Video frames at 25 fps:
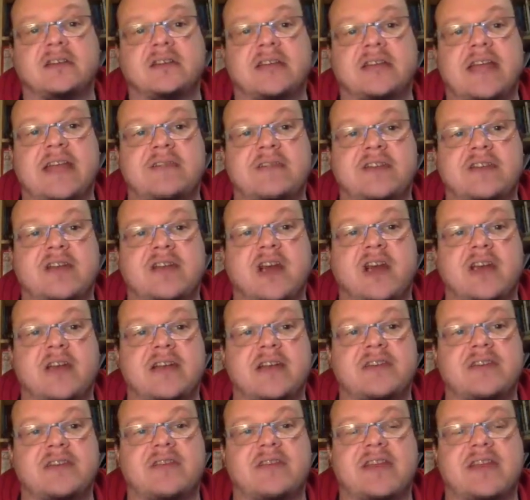Have your
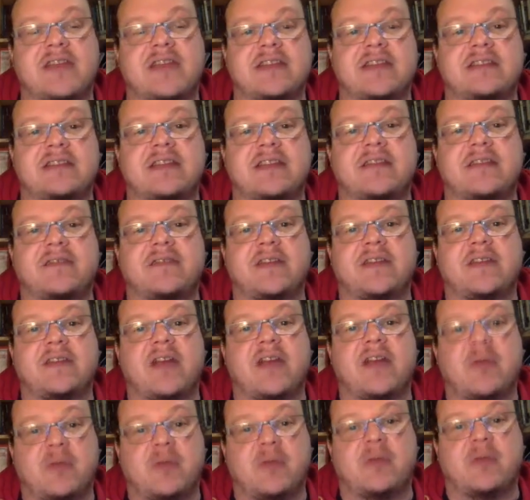diaries ready and figure
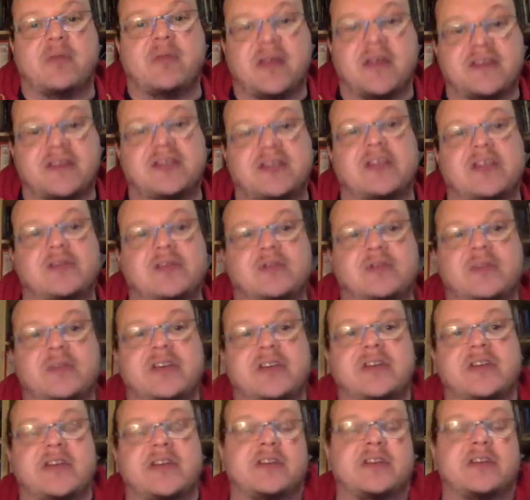out when we might schedule when
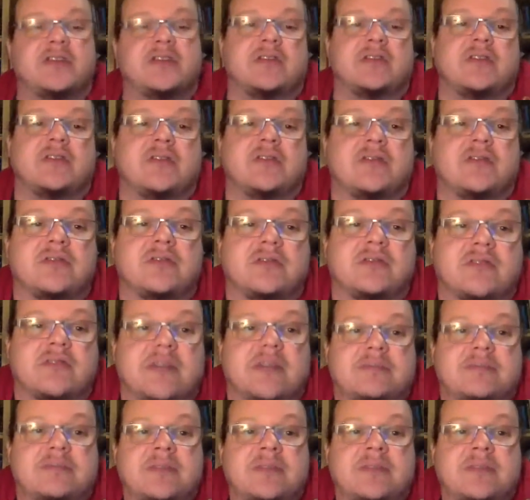you're going to do your